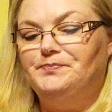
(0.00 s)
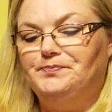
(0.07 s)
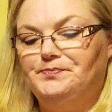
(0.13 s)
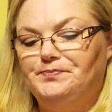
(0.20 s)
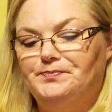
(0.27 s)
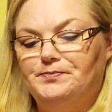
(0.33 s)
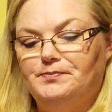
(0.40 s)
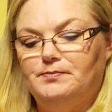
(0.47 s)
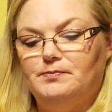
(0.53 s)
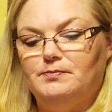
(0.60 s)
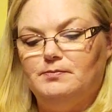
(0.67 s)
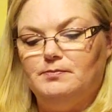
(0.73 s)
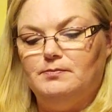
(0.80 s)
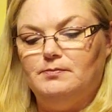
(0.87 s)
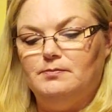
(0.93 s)

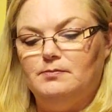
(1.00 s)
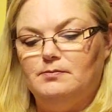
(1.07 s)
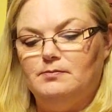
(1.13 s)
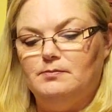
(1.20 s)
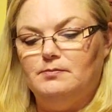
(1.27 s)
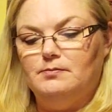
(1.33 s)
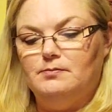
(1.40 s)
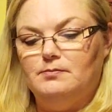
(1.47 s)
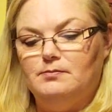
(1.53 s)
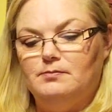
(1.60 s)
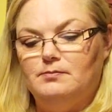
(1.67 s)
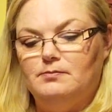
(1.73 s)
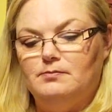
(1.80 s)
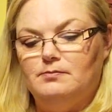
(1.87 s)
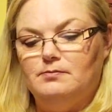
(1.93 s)

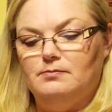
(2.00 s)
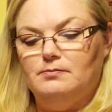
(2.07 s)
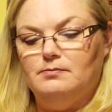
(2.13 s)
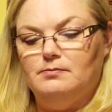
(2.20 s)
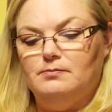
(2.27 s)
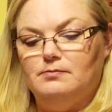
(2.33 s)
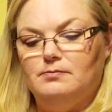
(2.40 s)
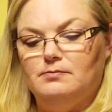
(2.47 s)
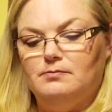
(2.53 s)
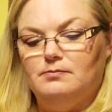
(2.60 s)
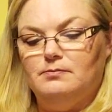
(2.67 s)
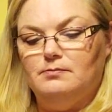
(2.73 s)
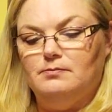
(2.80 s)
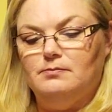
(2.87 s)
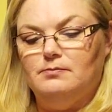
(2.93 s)

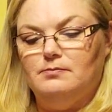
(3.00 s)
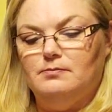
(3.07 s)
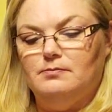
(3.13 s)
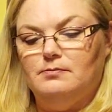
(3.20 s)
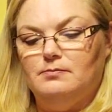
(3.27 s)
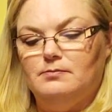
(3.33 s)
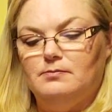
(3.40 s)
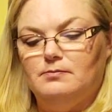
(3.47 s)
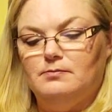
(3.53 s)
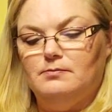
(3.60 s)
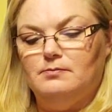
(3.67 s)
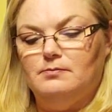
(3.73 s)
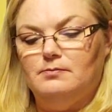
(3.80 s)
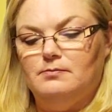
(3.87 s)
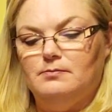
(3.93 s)
[no speech]